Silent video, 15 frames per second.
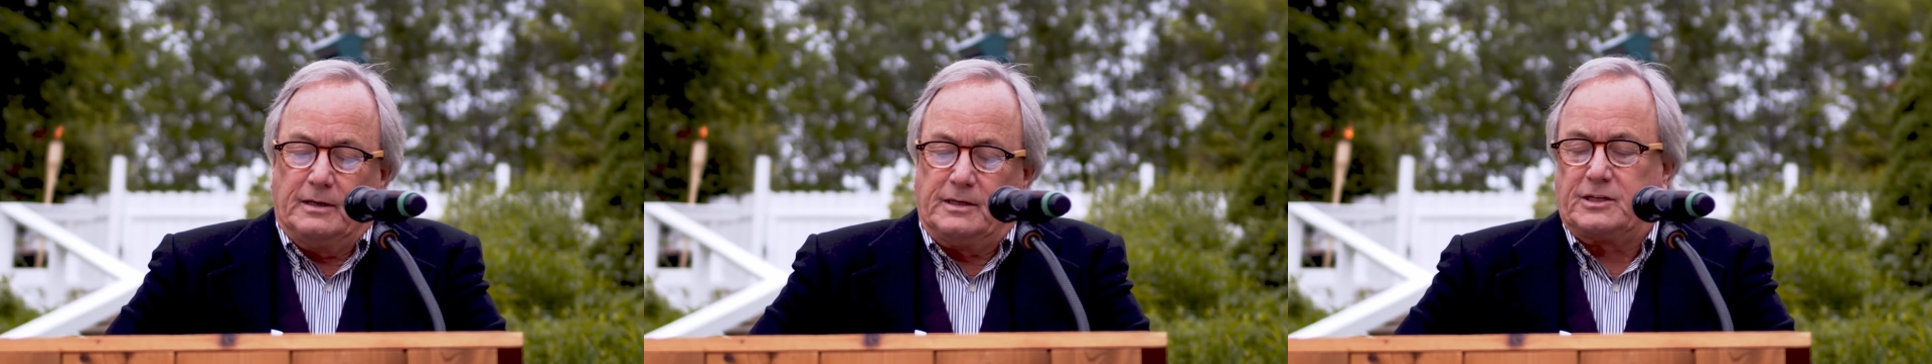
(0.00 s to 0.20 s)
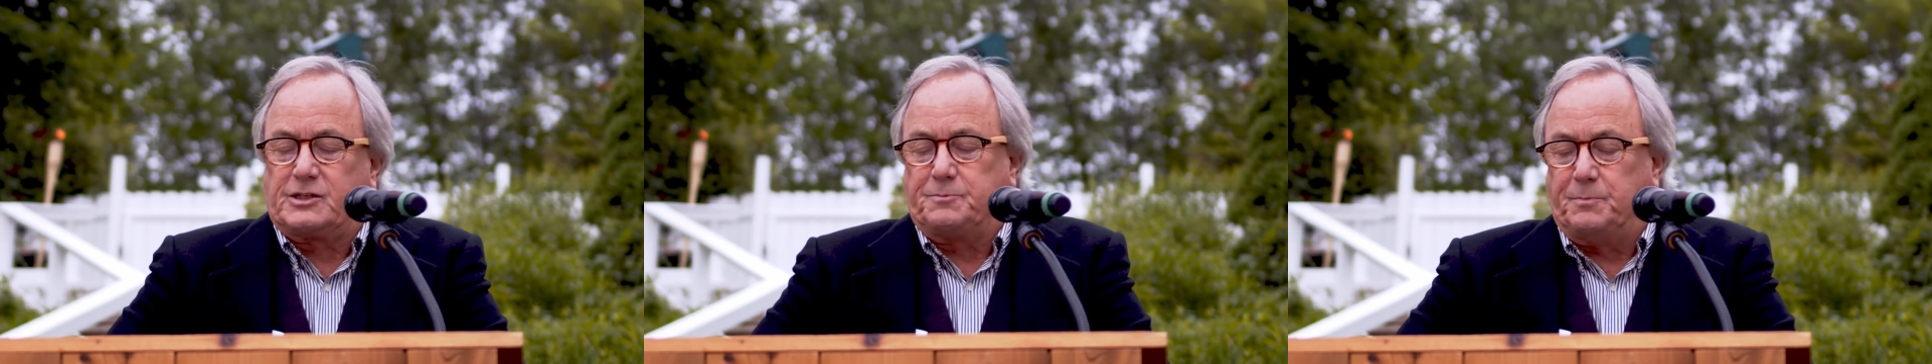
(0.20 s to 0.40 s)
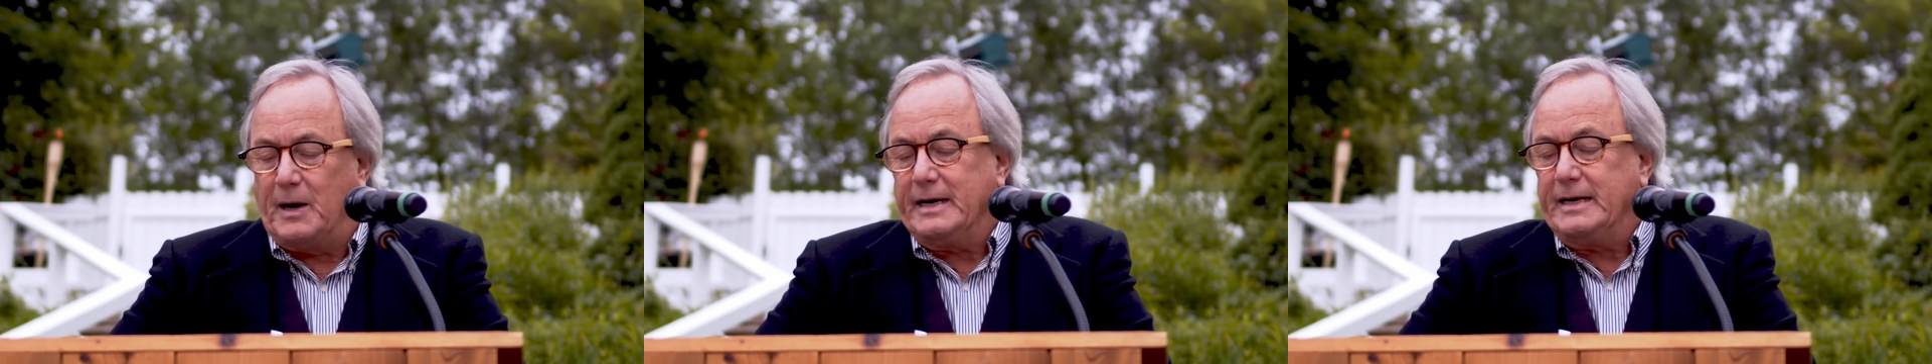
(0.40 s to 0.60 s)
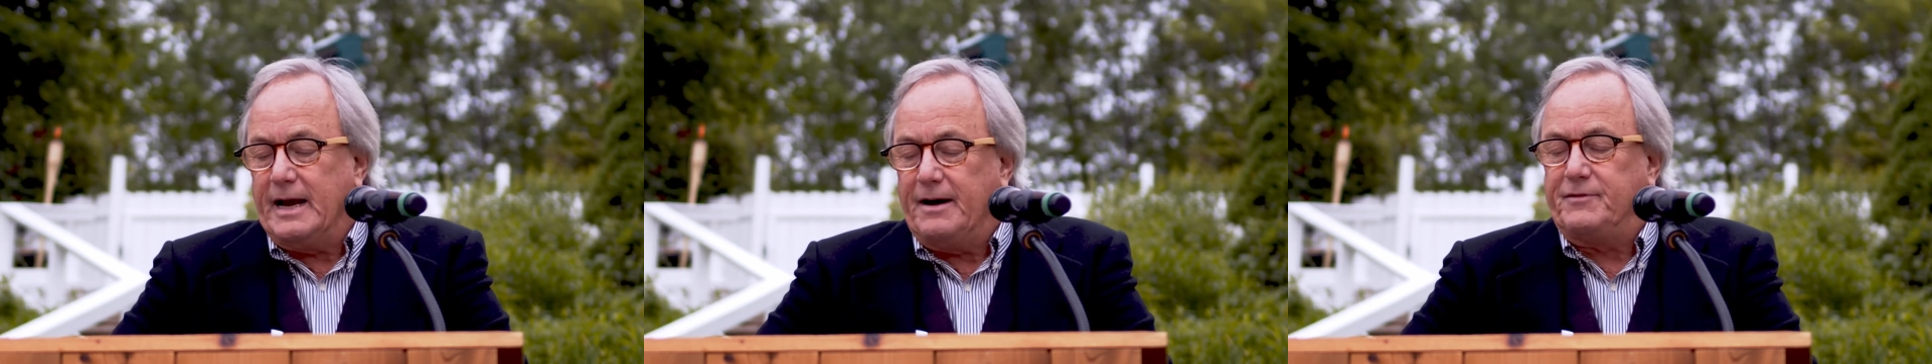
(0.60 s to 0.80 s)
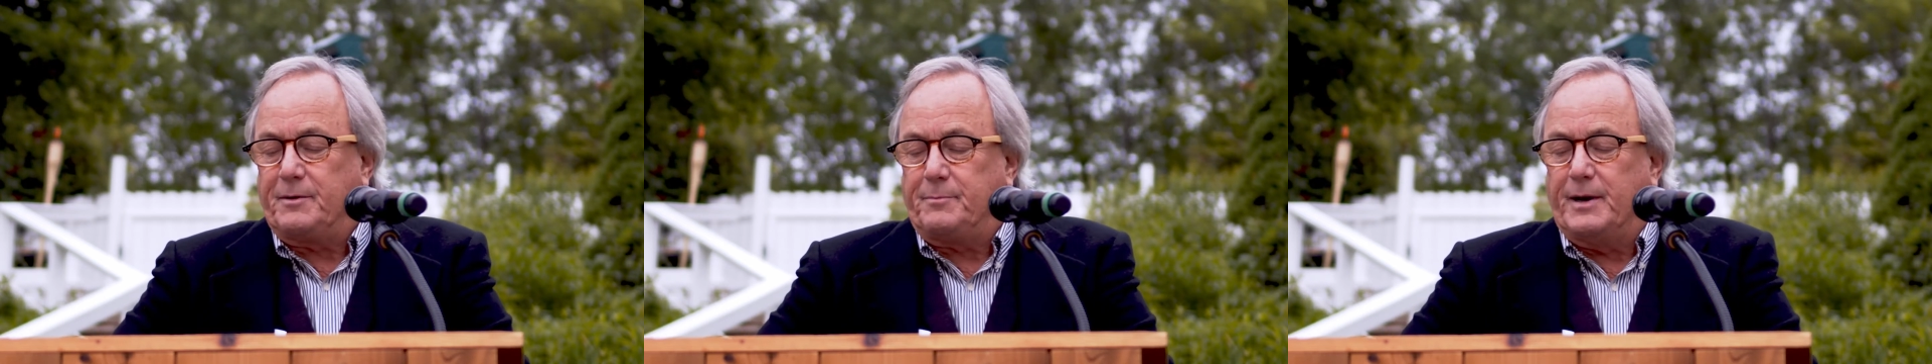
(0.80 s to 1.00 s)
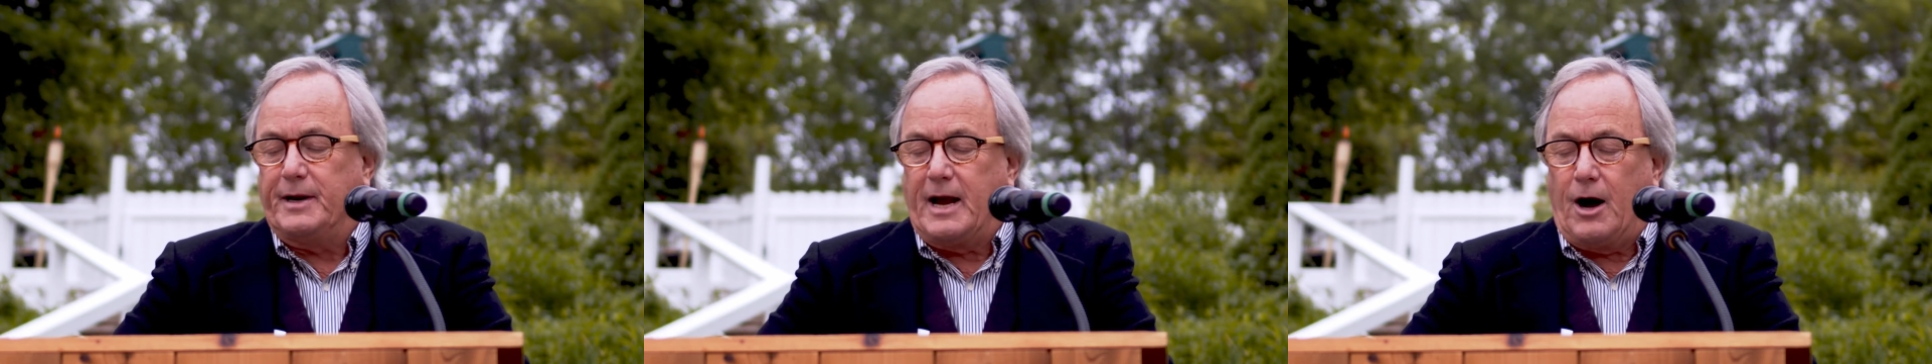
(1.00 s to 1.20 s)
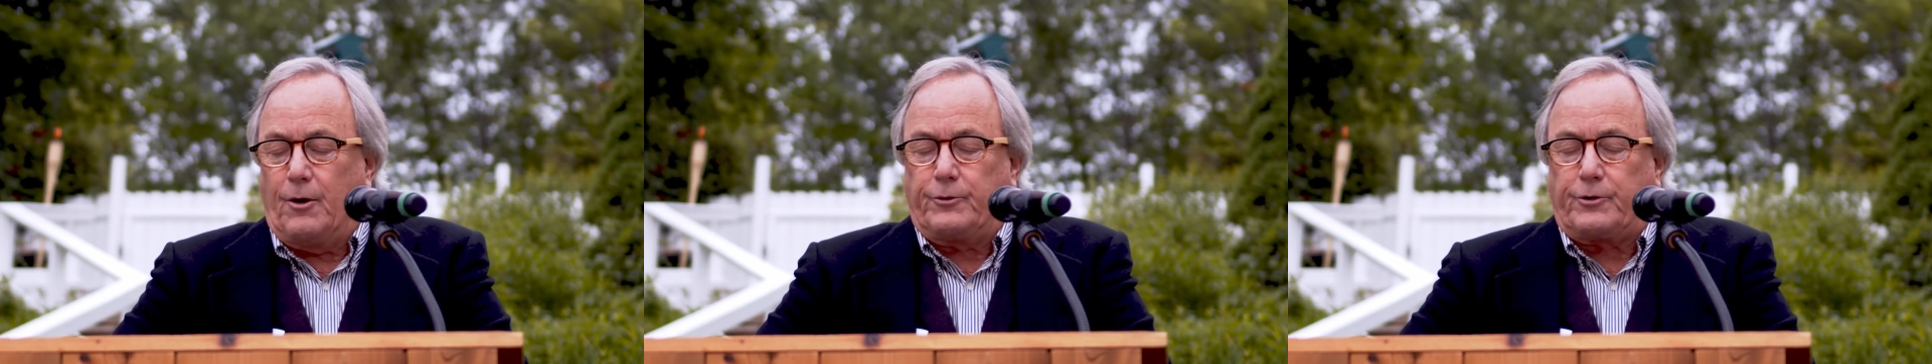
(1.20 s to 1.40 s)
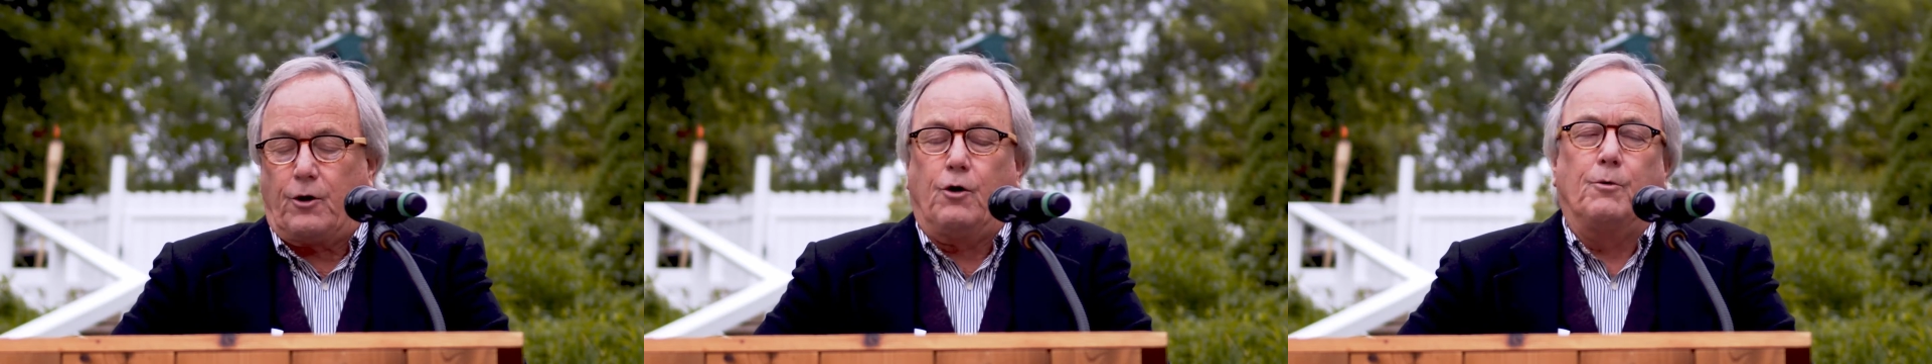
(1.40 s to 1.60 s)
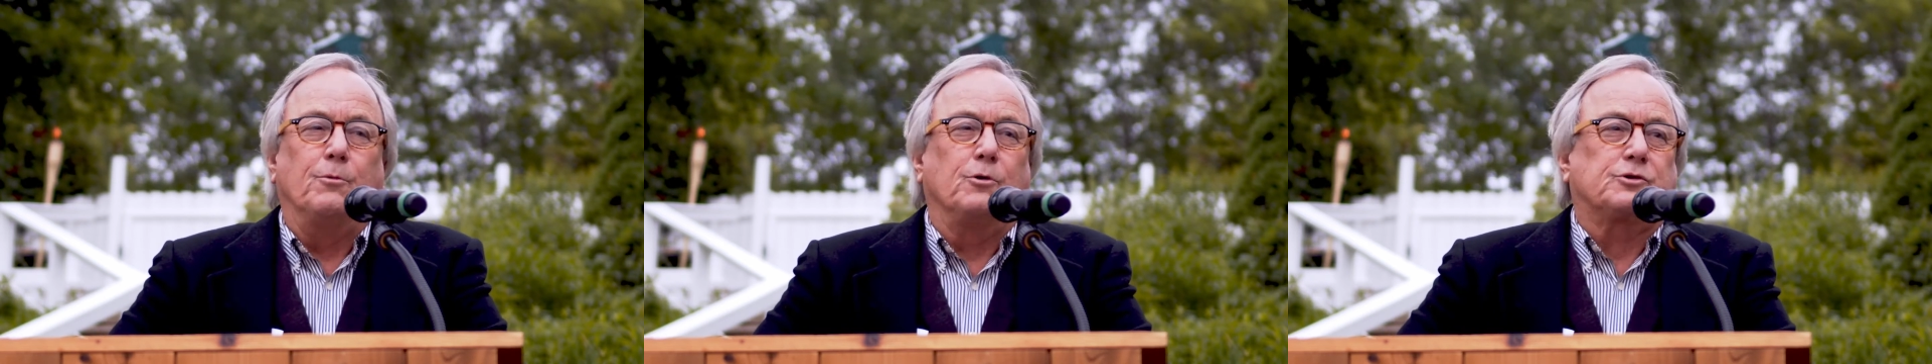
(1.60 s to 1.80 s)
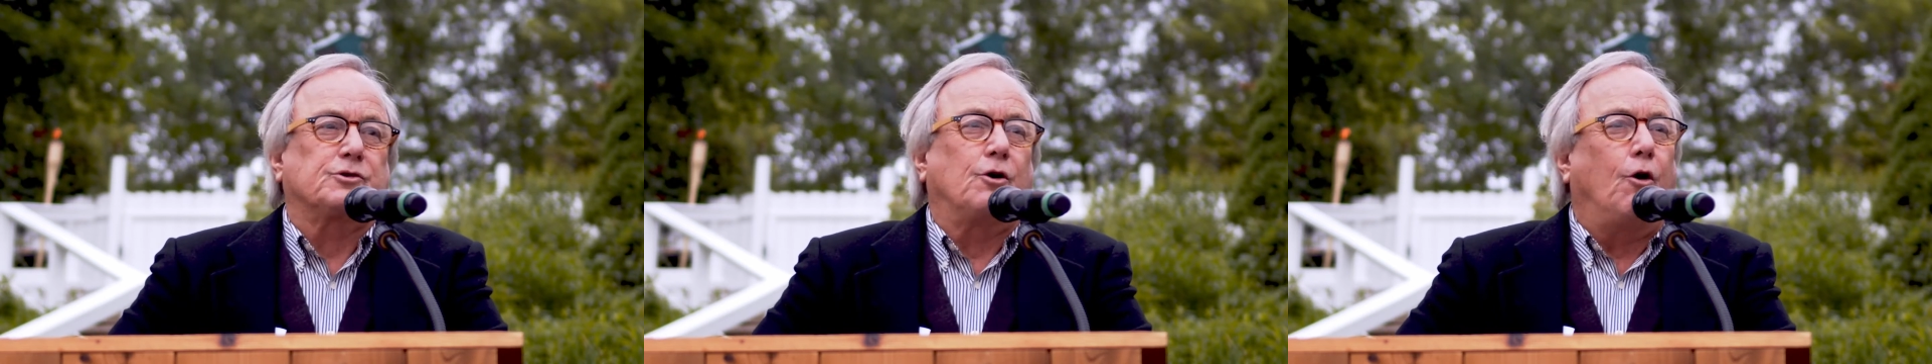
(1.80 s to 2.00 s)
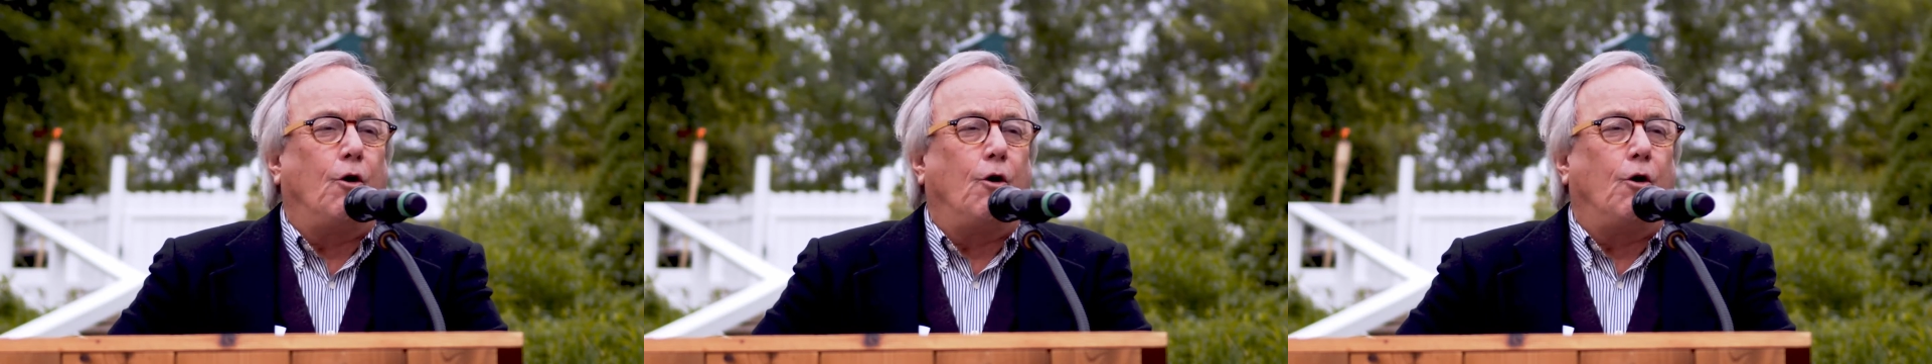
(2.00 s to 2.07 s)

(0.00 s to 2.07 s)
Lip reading: despite having been out almost